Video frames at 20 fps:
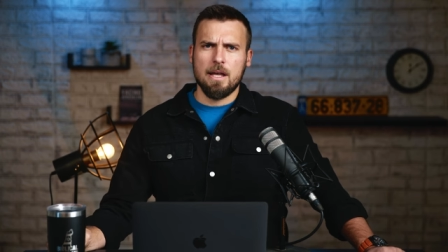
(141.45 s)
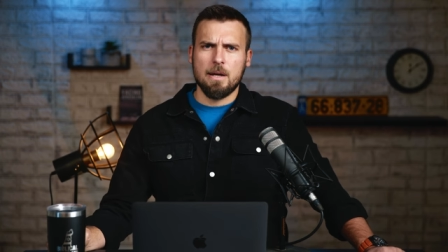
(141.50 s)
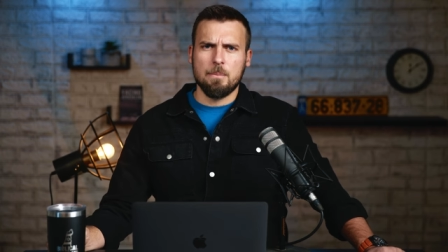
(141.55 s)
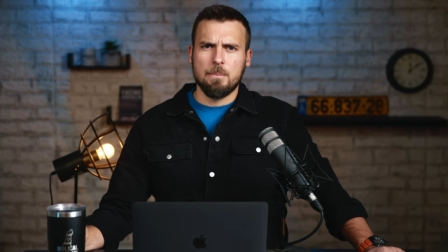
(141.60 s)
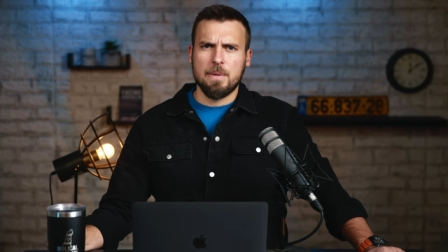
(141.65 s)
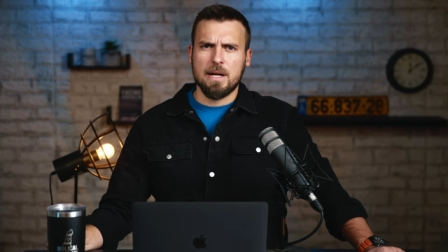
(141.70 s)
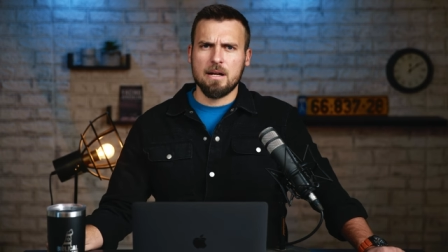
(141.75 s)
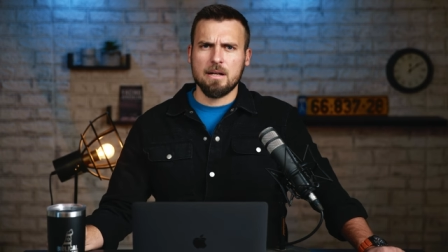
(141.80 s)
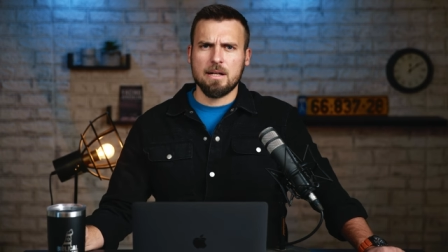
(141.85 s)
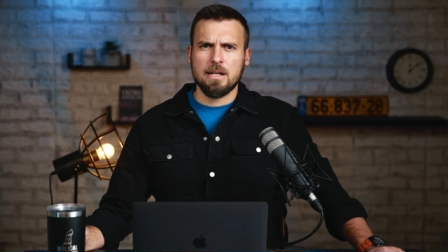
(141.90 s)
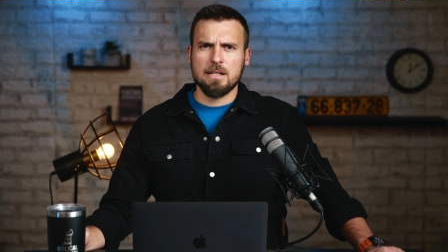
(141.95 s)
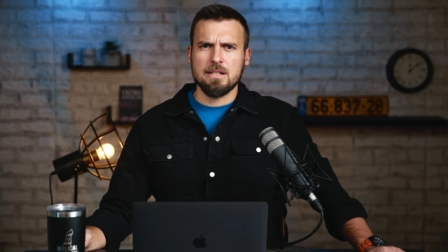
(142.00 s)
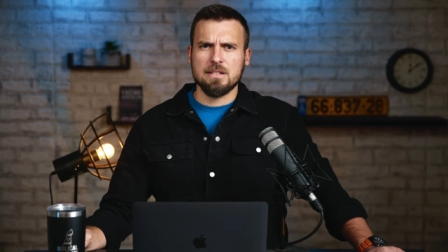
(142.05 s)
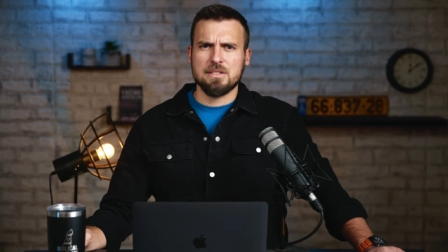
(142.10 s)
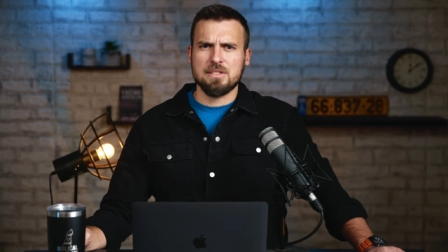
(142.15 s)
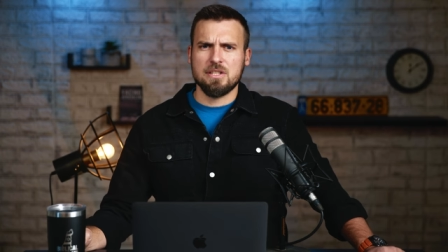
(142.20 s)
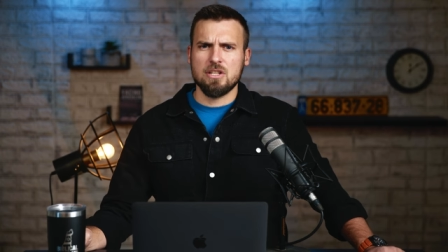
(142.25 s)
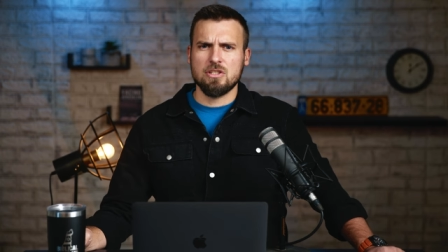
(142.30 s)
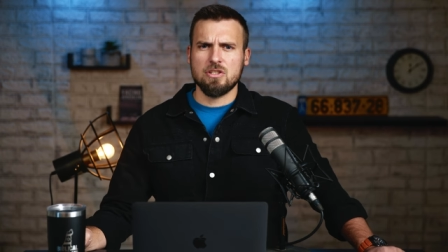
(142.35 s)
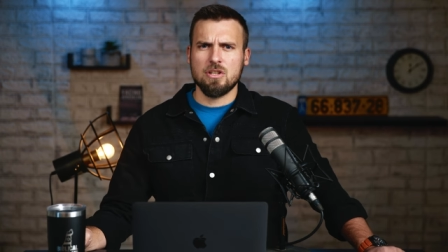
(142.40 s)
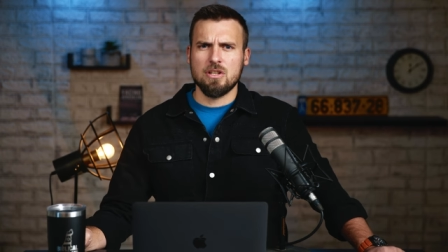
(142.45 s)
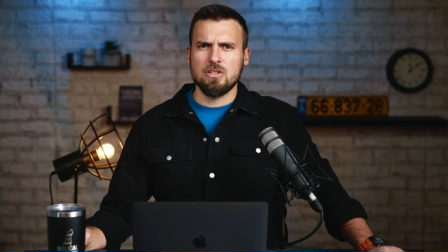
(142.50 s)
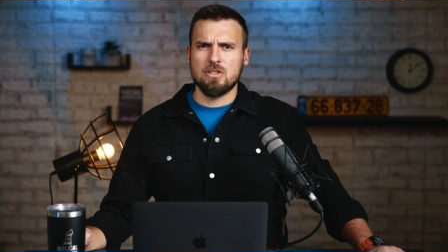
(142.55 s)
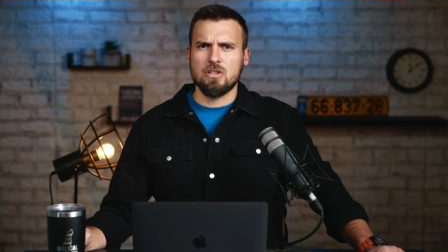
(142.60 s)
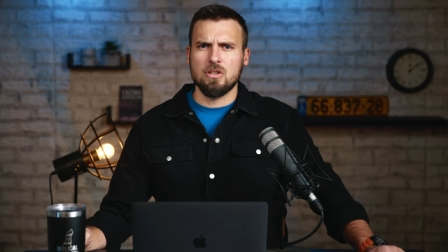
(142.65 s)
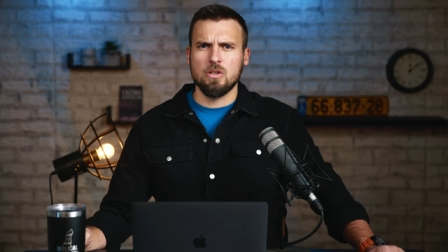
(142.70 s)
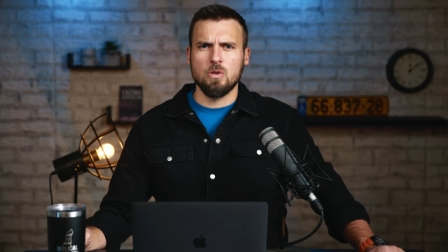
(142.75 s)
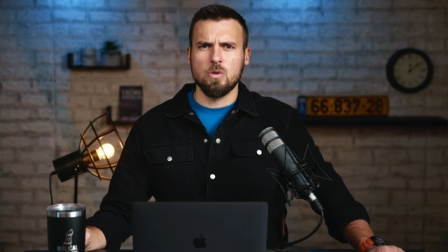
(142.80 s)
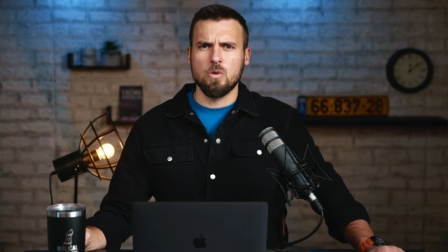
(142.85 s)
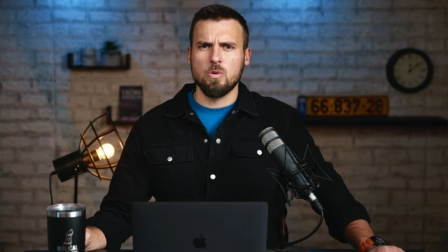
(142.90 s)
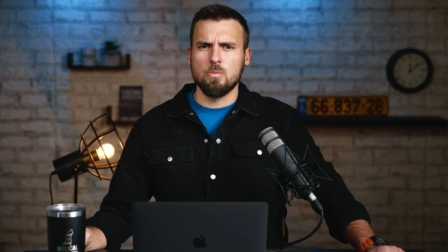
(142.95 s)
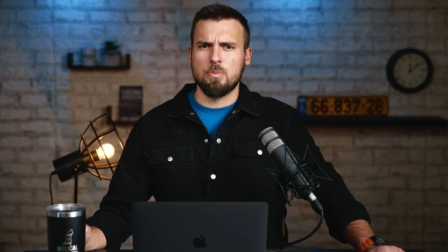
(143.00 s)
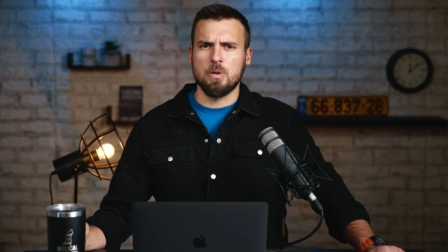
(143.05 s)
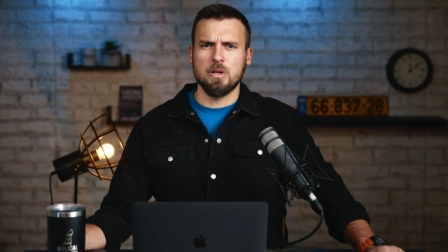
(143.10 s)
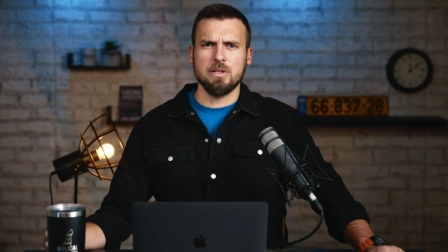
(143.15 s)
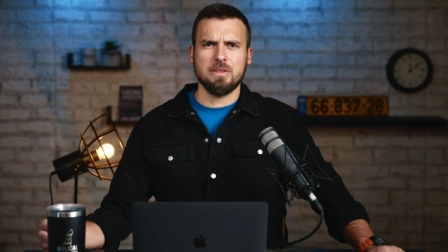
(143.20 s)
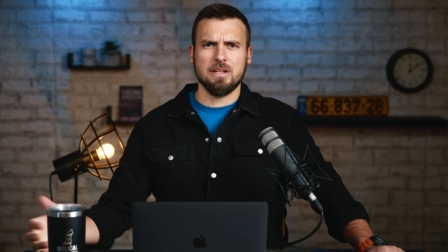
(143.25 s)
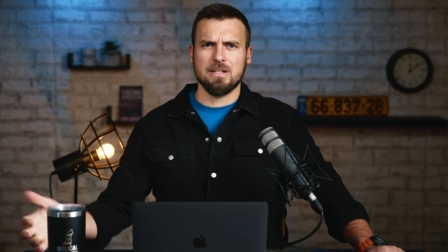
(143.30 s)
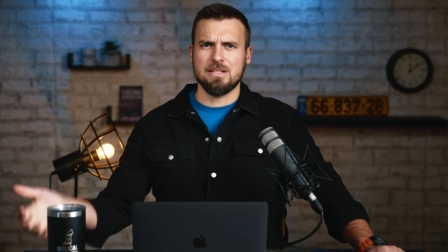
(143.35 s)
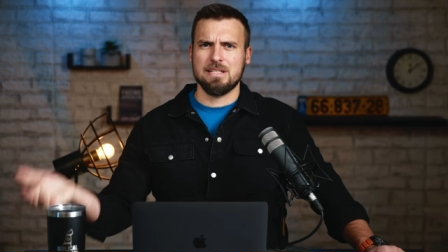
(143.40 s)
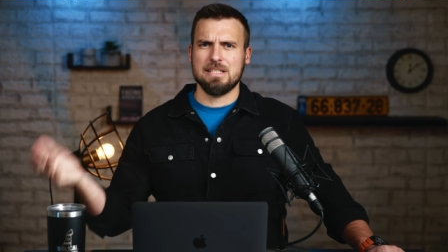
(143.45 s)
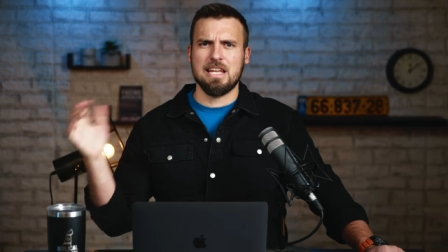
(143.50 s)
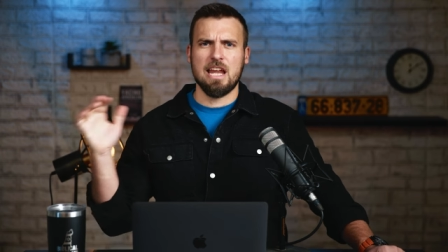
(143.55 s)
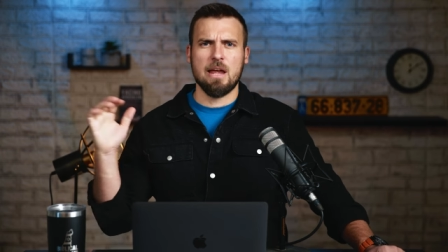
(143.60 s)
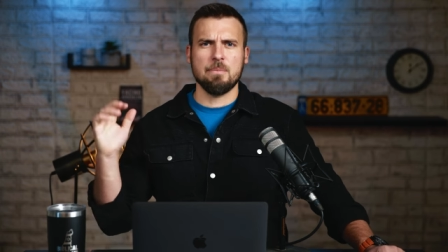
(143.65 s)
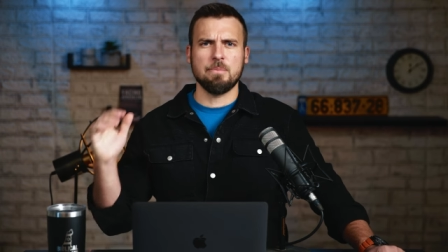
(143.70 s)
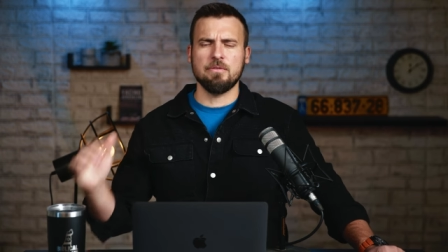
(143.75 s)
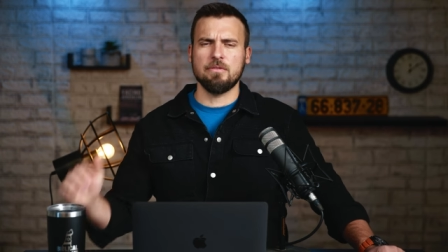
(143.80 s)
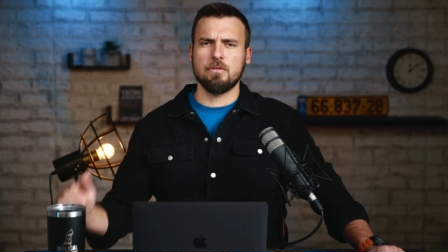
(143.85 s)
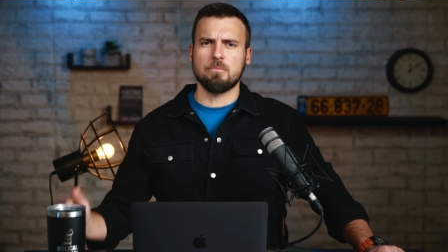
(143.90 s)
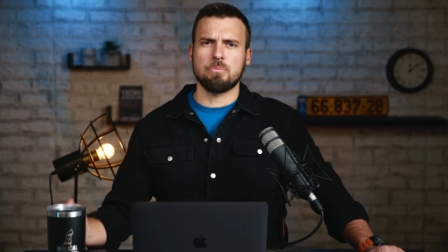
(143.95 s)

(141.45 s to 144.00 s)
an American decision to put their stamp of